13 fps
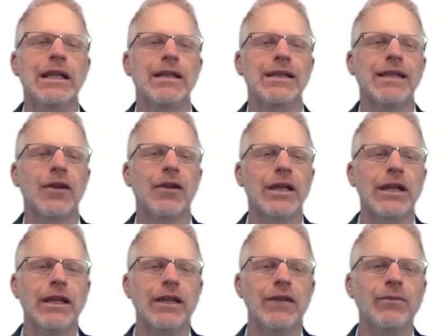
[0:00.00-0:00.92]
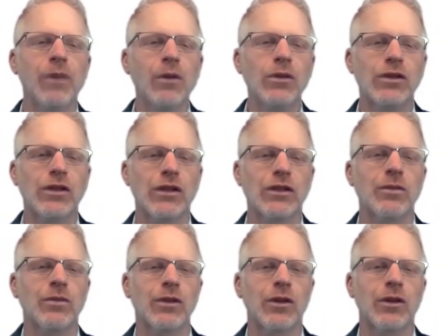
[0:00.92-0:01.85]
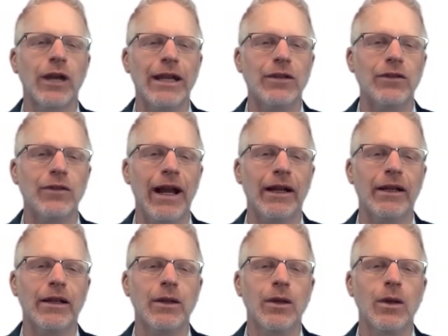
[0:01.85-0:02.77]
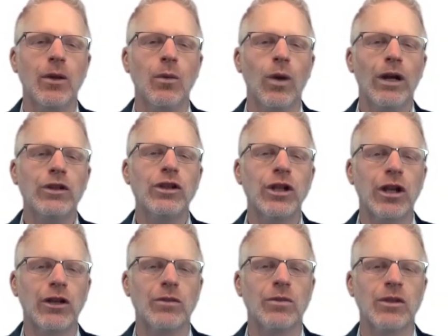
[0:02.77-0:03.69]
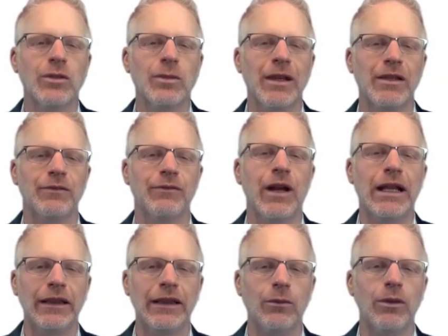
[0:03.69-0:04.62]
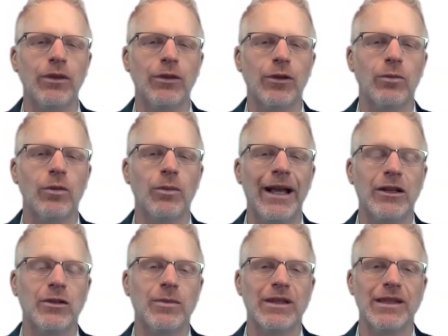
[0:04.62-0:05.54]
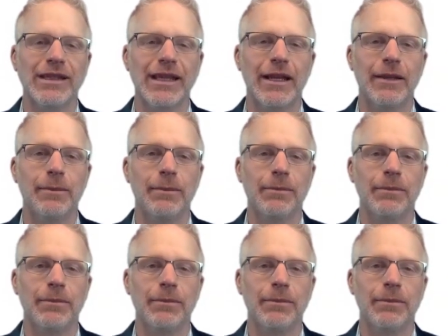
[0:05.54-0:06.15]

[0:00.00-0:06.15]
Terry, if most systems are HVAC, why should customers specify liquid thermal management instead?